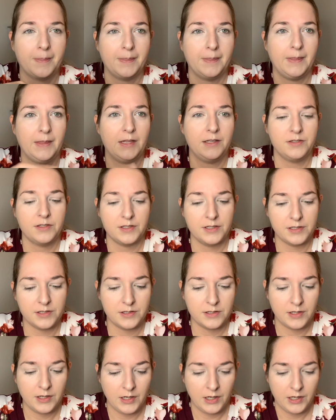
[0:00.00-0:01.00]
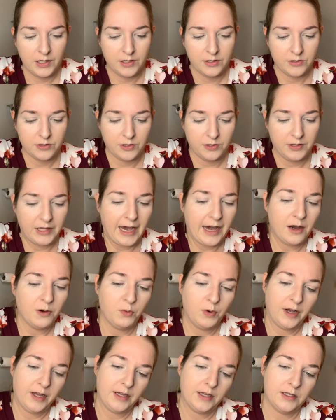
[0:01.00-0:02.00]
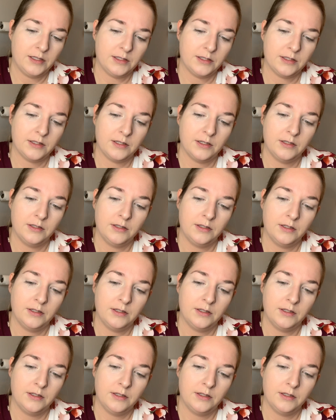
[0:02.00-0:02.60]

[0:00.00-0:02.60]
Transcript: And this is, so that was